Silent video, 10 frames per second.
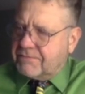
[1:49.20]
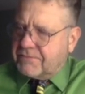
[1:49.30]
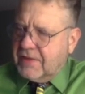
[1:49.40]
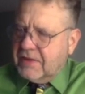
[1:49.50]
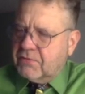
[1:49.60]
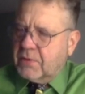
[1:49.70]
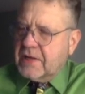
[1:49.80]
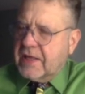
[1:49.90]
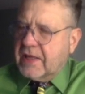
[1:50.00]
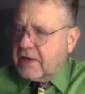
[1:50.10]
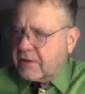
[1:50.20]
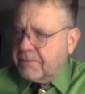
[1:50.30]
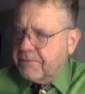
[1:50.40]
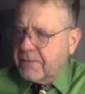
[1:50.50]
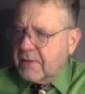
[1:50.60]
This one here
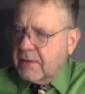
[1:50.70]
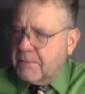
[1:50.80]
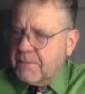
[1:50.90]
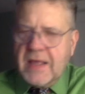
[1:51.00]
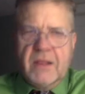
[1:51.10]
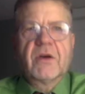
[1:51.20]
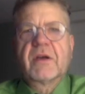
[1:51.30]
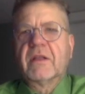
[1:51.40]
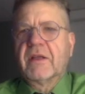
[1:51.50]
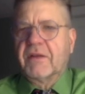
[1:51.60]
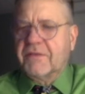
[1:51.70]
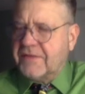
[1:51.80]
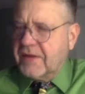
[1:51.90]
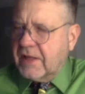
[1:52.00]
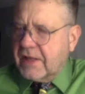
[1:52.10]
may look a little
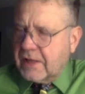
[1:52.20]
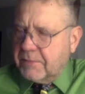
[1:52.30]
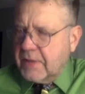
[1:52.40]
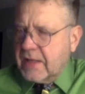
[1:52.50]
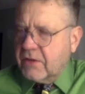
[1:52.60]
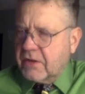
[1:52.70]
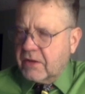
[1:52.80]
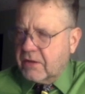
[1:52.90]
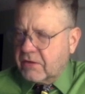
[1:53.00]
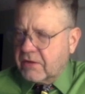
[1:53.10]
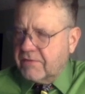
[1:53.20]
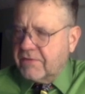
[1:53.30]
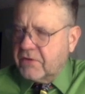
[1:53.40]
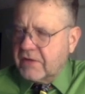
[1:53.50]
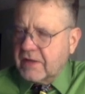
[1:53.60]
silly and it may look a little
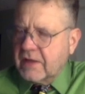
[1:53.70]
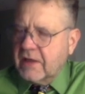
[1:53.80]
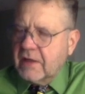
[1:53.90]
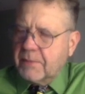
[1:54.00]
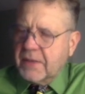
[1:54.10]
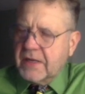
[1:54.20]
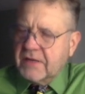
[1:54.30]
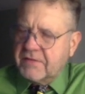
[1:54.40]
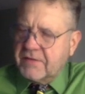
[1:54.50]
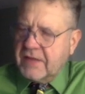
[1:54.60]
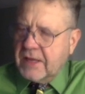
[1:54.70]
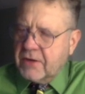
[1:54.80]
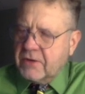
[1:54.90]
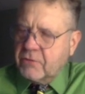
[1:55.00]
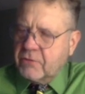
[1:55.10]
confusing, but it's here
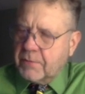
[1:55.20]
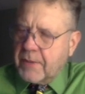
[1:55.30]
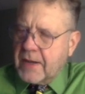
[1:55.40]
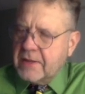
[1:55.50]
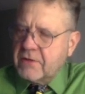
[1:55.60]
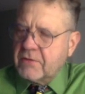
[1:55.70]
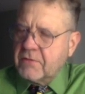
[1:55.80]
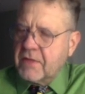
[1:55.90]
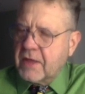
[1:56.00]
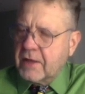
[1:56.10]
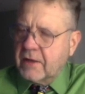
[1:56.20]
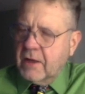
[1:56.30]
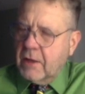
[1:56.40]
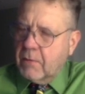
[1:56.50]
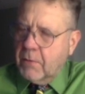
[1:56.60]
to remind you that
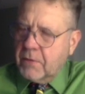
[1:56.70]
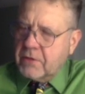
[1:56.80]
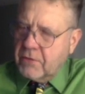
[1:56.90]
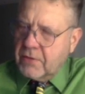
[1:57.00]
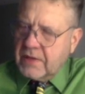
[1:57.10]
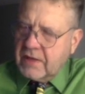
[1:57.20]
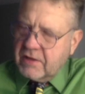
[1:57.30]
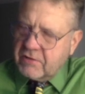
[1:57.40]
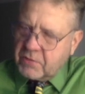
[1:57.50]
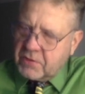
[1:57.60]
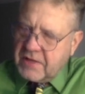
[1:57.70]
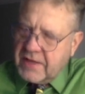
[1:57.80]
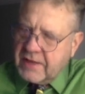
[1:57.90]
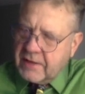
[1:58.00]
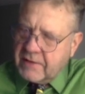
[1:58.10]
what we're doing is we're
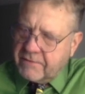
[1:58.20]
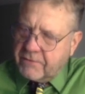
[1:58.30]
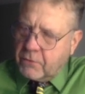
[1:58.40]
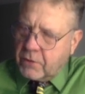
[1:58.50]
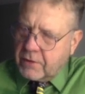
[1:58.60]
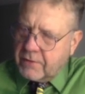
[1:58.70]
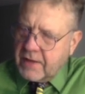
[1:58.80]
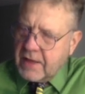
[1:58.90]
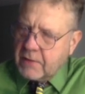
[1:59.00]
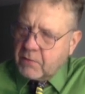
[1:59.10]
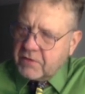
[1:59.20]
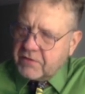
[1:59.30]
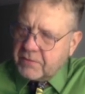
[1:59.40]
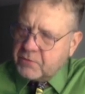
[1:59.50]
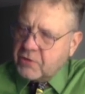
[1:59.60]
taking 4 and we're
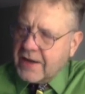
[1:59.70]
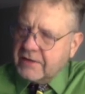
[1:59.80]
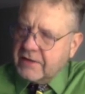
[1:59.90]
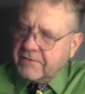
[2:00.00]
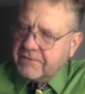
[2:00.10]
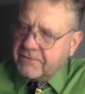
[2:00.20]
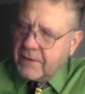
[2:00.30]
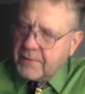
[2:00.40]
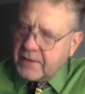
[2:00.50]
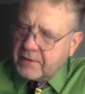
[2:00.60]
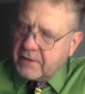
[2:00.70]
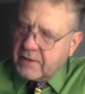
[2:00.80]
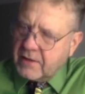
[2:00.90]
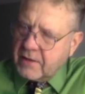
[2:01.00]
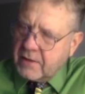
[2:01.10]
subtracting from it
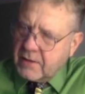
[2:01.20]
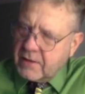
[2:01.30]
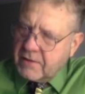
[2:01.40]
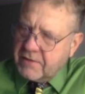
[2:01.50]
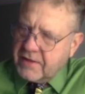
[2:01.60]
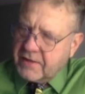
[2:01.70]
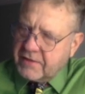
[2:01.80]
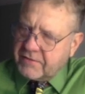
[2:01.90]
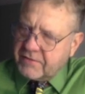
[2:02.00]
this